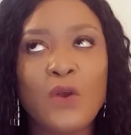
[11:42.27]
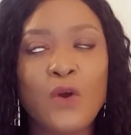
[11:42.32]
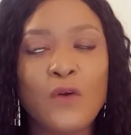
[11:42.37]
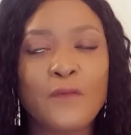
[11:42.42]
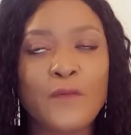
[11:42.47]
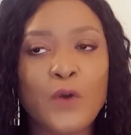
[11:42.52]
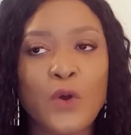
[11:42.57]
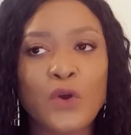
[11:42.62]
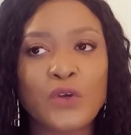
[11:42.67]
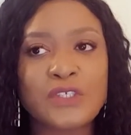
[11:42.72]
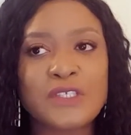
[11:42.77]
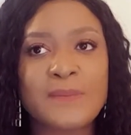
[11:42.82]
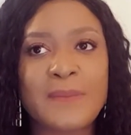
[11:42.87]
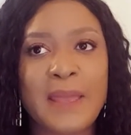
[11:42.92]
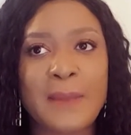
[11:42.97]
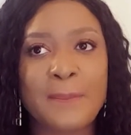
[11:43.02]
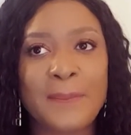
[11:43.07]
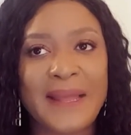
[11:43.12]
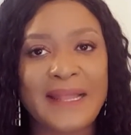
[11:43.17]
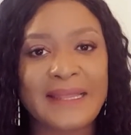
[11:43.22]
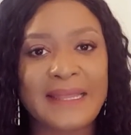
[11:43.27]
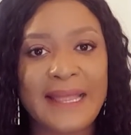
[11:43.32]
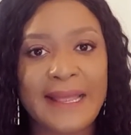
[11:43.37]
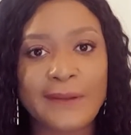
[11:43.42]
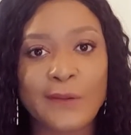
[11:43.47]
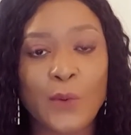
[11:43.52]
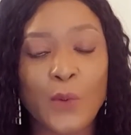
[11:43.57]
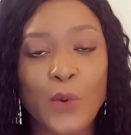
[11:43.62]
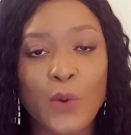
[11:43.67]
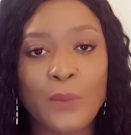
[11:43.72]
of course, my partner
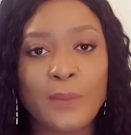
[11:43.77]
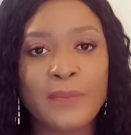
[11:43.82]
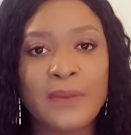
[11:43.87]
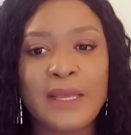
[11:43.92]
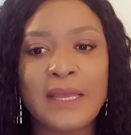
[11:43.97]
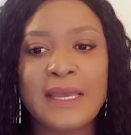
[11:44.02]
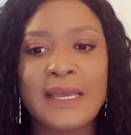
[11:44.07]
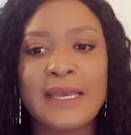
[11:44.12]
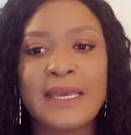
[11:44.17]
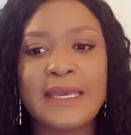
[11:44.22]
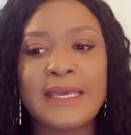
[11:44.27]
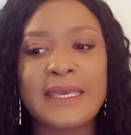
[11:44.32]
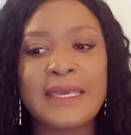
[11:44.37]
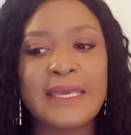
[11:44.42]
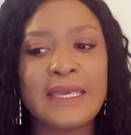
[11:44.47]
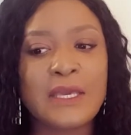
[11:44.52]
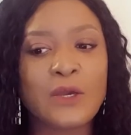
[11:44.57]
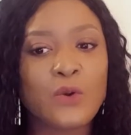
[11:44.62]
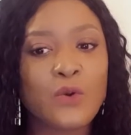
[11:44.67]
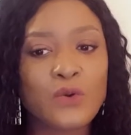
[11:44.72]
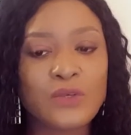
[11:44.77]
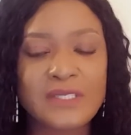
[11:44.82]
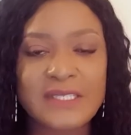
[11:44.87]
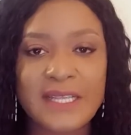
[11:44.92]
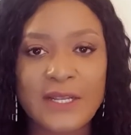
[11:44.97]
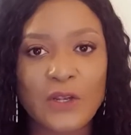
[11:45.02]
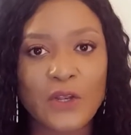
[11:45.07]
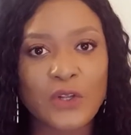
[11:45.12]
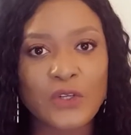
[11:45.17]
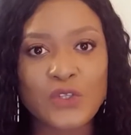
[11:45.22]
at home. He cooks
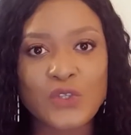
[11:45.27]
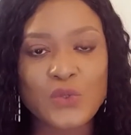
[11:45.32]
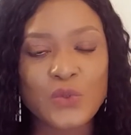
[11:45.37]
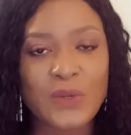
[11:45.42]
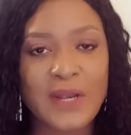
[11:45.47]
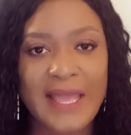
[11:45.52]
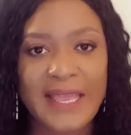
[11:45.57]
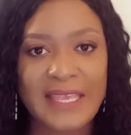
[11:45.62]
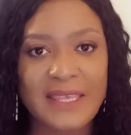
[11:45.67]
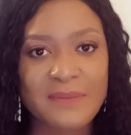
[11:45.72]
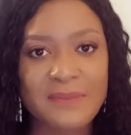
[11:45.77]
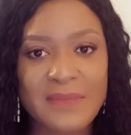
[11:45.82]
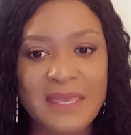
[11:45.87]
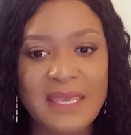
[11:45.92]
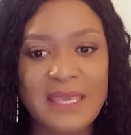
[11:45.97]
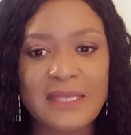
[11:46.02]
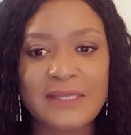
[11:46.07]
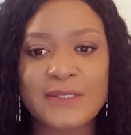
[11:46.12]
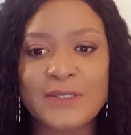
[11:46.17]
a lot too, like me.